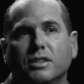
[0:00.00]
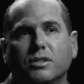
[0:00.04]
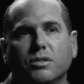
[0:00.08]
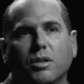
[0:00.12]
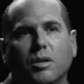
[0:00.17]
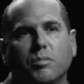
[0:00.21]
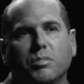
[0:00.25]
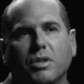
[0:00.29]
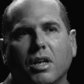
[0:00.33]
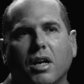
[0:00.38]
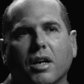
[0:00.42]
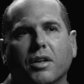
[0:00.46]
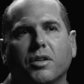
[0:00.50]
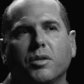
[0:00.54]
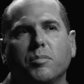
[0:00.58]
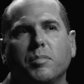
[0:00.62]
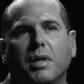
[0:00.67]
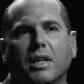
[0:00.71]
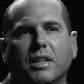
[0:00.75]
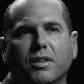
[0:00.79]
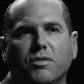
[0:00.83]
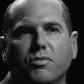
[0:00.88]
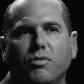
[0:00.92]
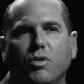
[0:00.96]
mine. So I'm
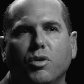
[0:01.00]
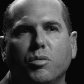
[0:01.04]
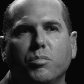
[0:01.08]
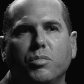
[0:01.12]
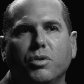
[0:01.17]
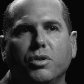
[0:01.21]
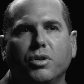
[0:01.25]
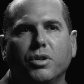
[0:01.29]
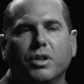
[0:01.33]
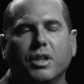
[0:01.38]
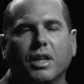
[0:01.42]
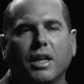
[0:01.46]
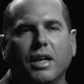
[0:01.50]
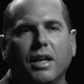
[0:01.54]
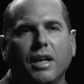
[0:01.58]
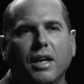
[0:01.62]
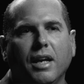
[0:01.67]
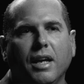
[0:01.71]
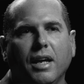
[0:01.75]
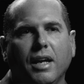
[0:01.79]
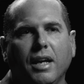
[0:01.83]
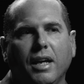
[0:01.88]
talking to them at the phone booth.